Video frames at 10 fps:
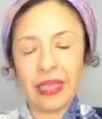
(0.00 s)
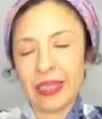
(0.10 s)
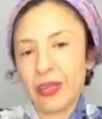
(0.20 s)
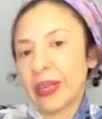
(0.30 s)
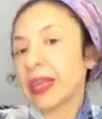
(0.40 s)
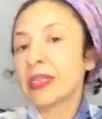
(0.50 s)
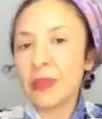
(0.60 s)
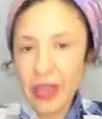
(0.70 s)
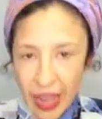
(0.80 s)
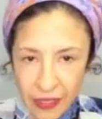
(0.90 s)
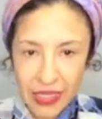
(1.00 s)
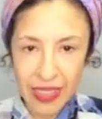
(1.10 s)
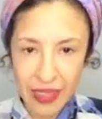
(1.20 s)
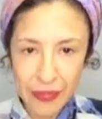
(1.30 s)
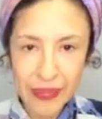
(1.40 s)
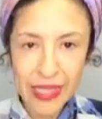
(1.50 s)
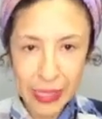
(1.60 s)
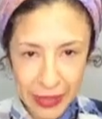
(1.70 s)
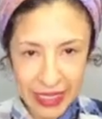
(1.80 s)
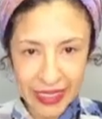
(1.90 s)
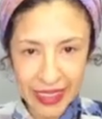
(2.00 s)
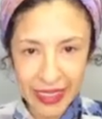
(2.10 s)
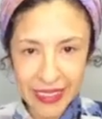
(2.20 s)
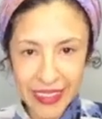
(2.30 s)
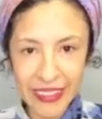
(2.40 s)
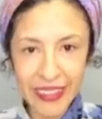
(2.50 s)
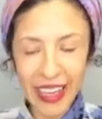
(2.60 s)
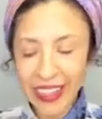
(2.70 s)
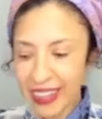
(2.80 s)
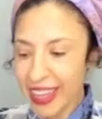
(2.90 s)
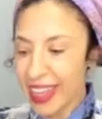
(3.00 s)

like your customer avatar, something like that. Okay?